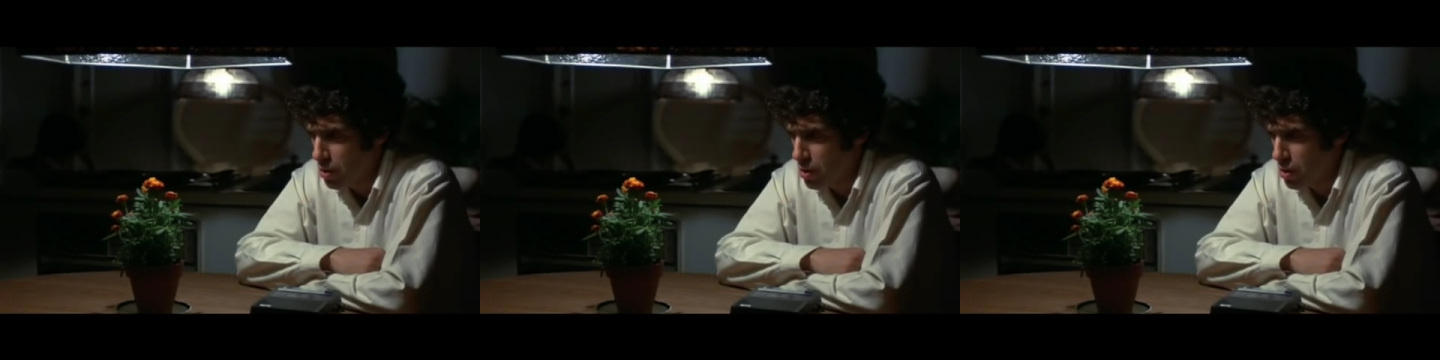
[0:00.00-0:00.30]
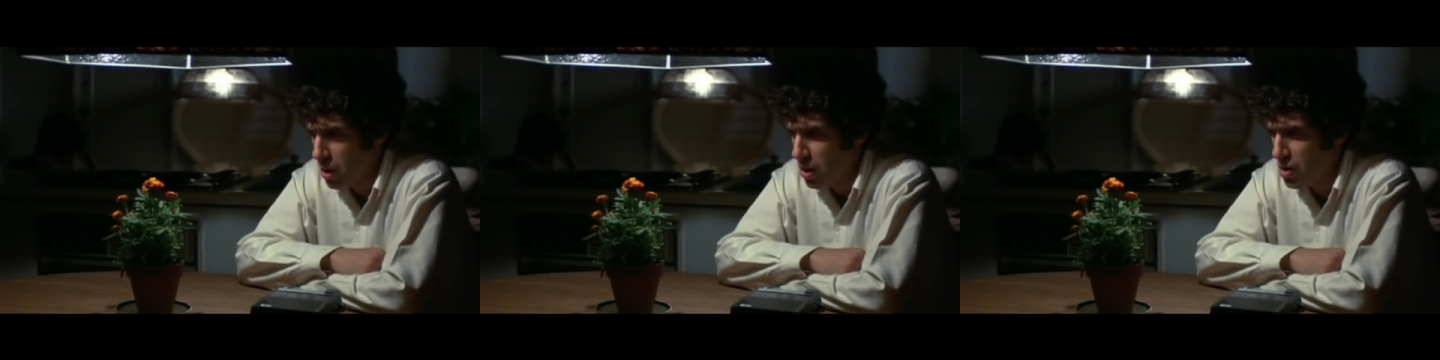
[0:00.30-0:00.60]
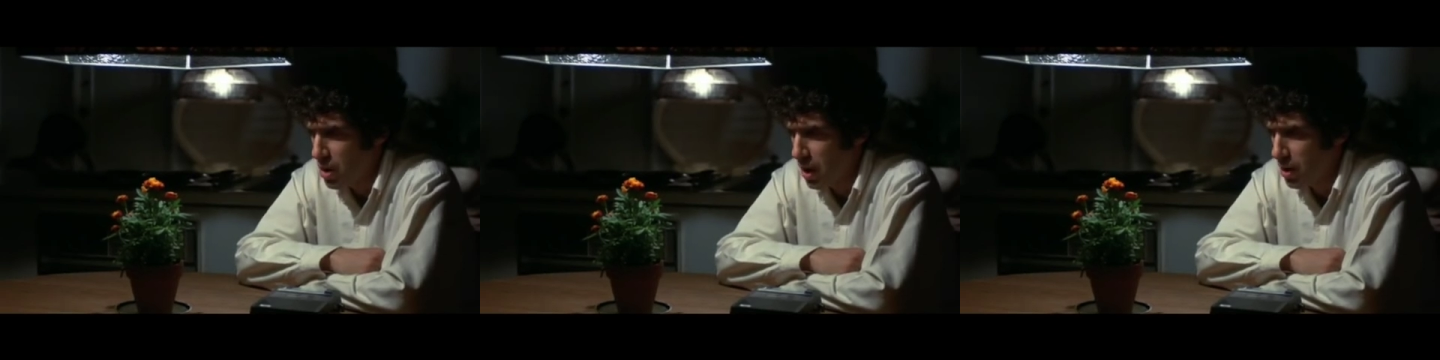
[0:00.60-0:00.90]
So they
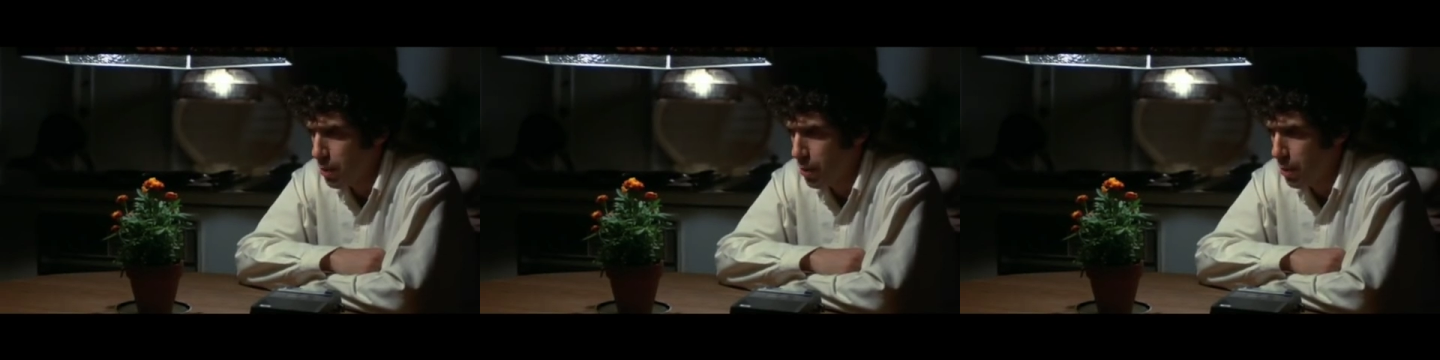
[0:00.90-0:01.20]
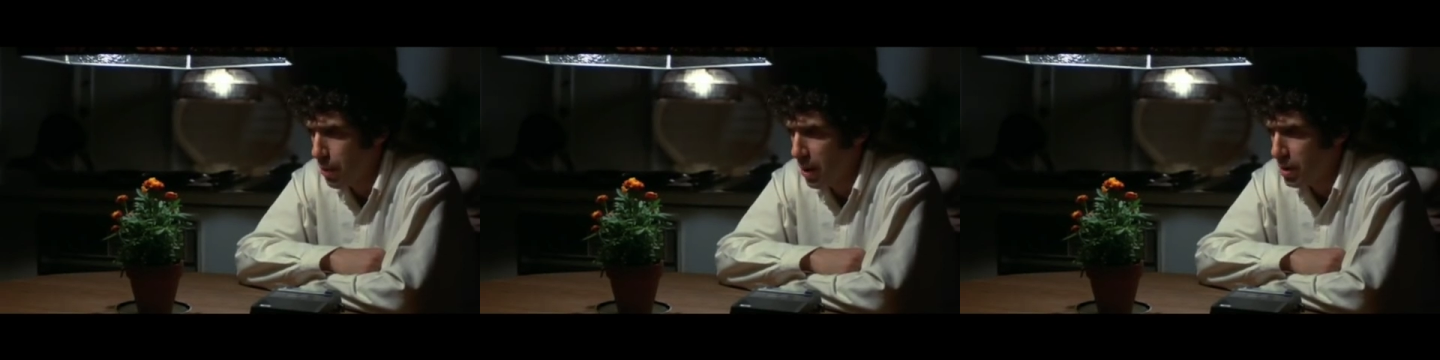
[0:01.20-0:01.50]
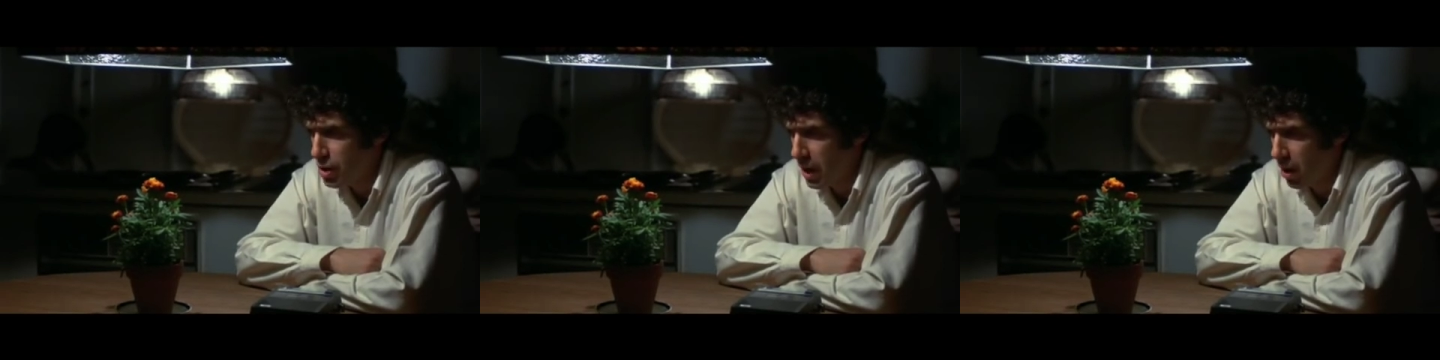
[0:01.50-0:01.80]
decided to put a mail
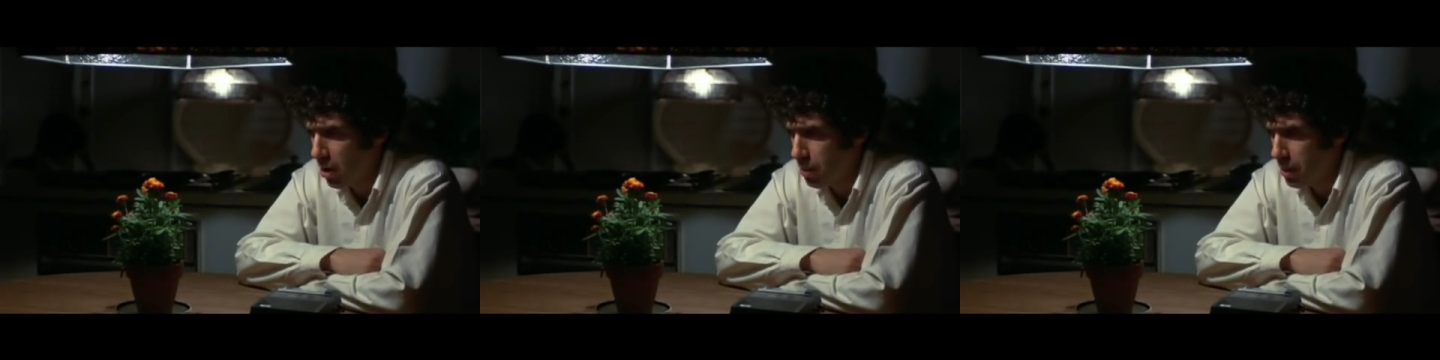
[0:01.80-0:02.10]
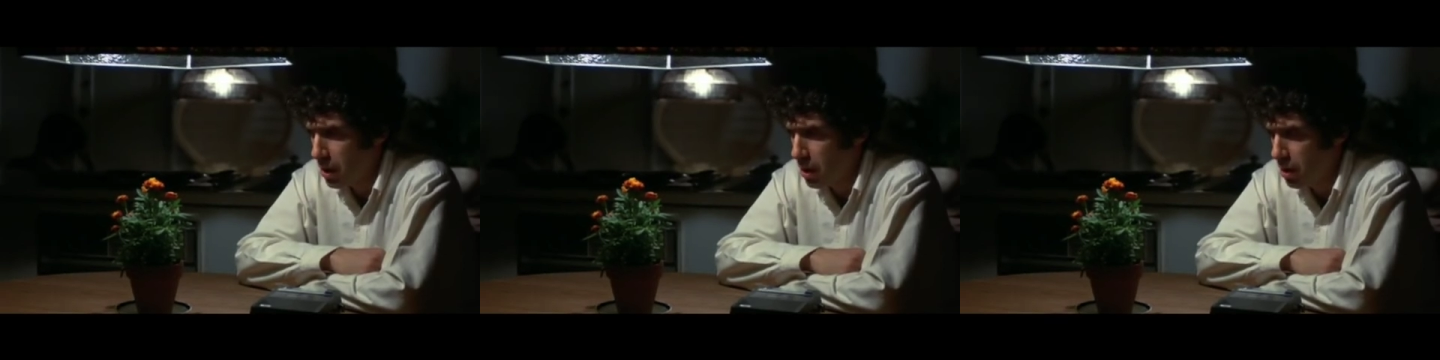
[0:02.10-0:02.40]
check on me.